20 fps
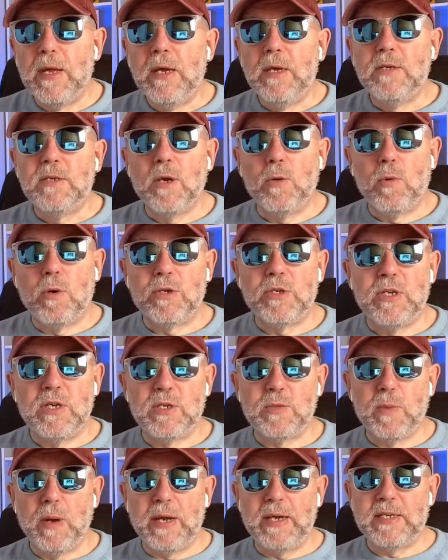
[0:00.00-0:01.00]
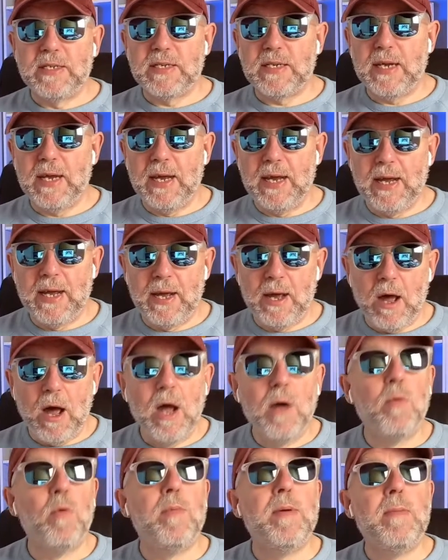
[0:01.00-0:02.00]
So watch this space. Uh, I
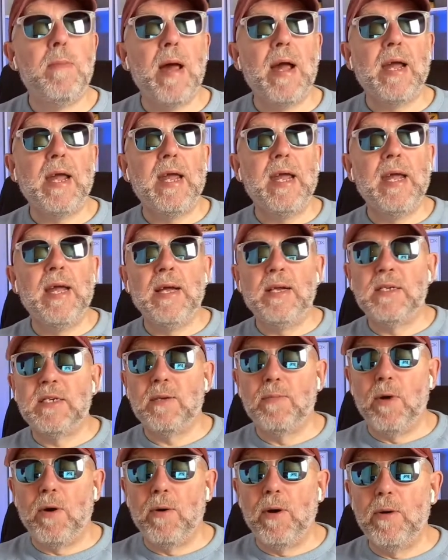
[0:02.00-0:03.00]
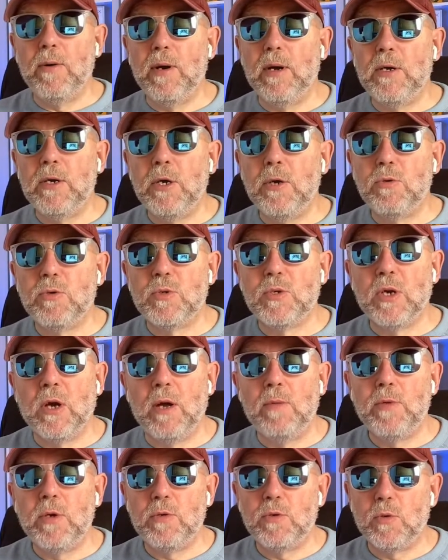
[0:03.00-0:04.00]
will be back here tomorrow, usual
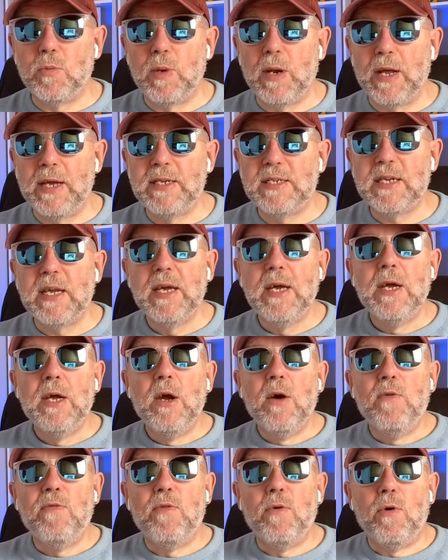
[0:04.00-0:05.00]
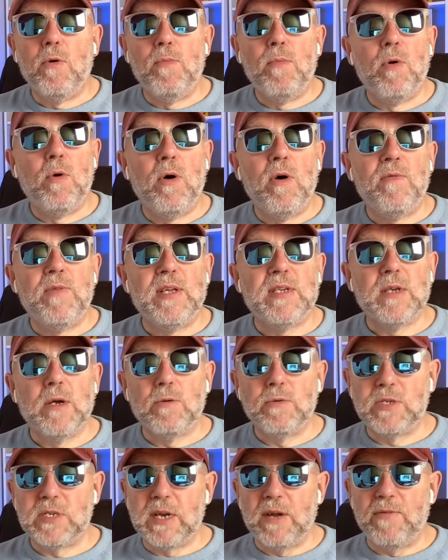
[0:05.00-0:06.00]
time, usual place, for more of this
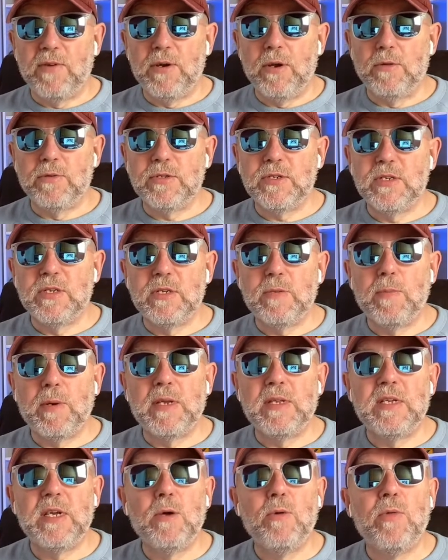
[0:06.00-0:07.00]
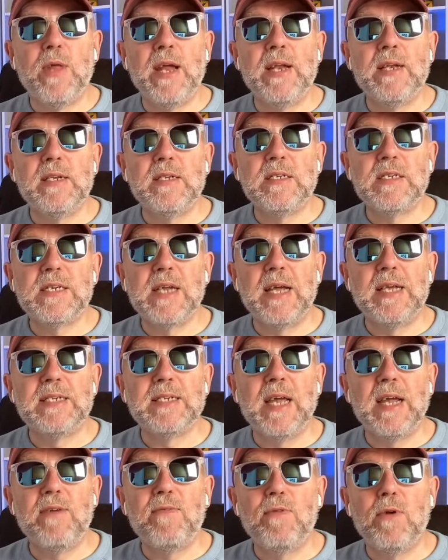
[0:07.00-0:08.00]
old stuff and nonsense. But until then, stay
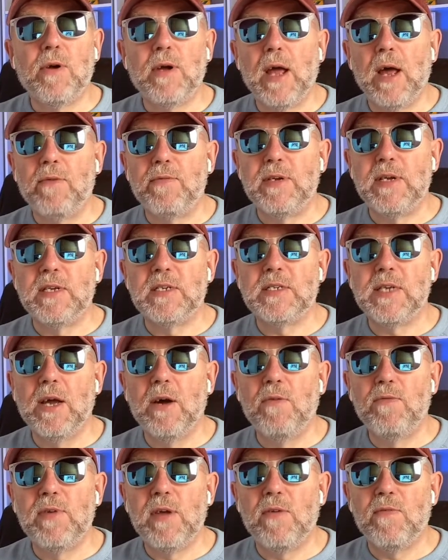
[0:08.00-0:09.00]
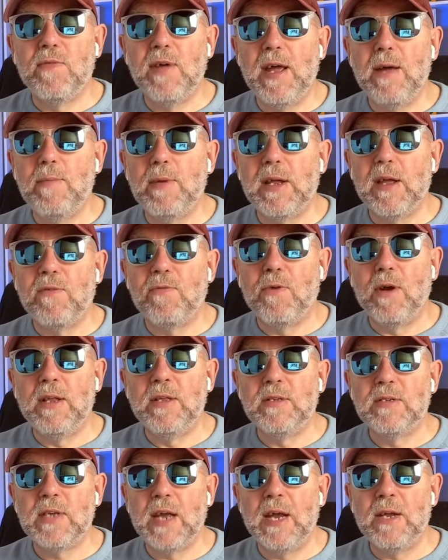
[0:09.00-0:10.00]
safe, look after yourself, your family, your
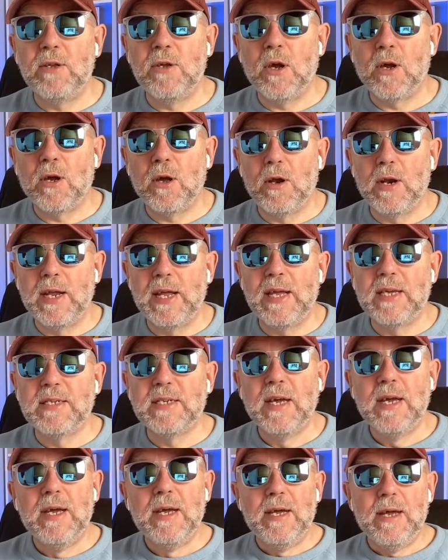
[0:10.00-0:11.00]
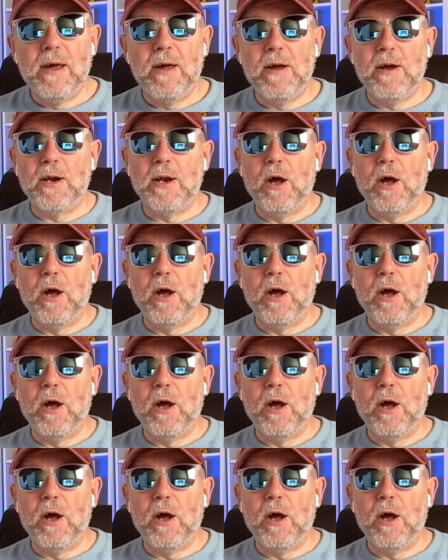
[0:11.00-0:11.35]
friends, and your colleagues. I'm going to